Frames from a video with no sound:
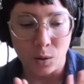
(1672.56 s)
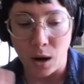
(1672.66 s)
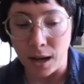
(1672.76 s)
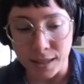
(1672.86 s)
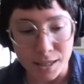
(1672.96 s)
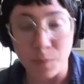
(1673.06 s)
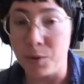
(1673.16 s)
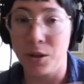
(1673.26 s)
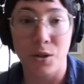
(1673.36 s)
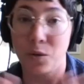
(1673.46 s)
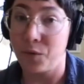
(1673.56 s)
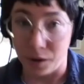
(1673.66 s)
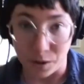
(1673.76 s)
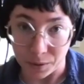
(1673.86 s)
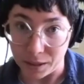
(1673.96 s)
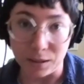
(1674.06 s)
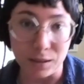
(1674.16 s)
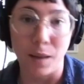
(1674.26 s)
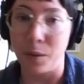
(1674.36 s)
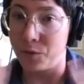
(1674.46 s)
online communities are very
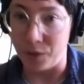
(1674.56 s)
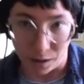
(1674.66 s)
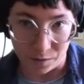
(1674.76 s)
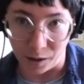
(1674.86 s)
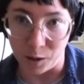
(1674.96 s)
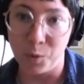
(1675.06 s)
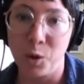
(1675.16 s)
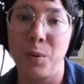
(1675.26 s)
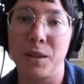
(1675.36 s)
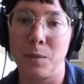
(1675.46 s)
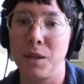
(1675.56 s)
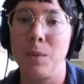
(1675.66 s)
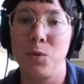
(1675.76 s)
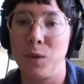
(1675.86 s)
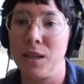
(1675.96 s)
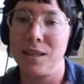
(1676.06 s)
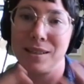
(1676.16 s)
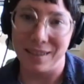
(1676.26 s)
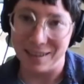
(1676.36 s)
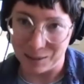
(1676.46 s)
real and they're very valuable, but sometimes we need to
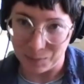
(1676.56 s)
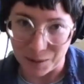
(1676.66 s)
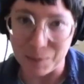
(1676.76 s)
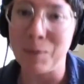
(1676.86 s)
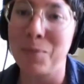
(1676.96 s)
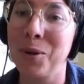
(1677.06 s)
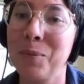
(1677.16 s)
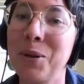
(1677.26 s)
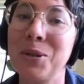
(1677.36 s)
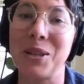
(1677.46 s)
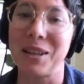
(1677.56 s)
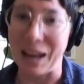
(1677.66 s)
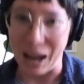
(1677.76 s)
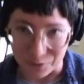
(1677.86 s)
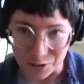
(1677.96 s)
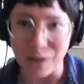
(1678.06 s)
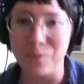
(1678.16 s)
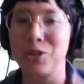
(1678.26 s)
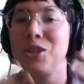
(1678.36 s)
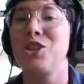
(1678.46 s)
like meet people in person and have the
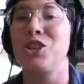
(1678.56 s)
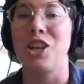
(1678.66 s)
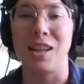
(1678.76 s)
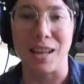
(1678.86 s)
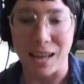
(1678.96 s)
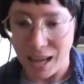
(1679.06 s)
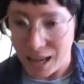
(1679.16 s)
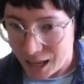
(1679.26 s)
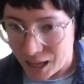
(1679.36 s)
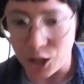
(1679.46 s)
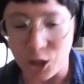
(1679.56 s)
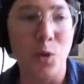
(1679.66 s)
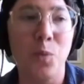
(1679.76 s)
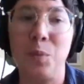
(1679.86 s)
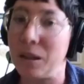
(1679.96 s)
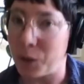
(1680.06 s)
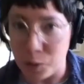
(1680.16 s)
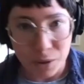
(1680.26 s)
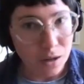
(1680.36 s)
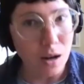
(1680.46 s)
conversation and, be a little
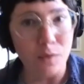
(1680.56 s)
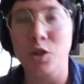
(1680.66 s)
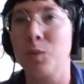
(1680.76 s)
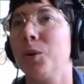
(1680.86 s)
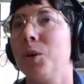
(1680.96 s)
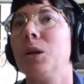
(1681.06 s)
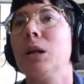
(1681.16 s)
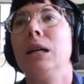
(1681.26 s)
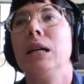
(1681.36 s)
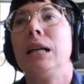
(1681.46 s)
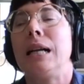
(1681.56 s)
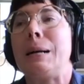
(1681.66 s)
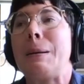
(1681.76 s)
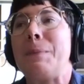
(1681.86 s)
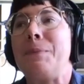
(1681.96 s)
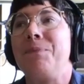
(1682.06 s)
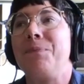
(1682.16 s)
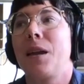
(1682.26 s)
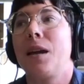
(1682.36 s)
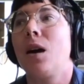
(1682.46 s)
bit uncomfortable. And
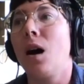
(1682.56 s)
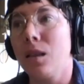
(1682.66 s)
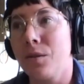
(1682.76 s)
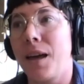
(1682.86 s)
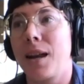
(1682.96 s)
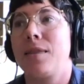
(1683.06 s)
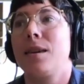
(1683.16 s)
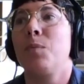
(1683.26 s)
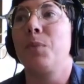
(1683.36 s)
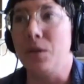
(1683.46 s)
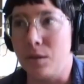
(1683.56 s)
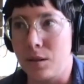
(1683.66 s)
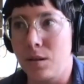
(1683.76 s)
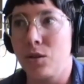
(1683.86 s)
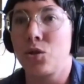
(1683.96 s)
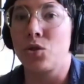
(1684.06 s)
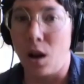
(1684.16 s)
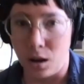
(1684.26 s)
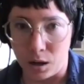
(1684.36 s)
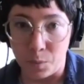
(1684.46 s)
all of that, I think, builds a
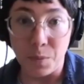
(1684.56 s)
stronger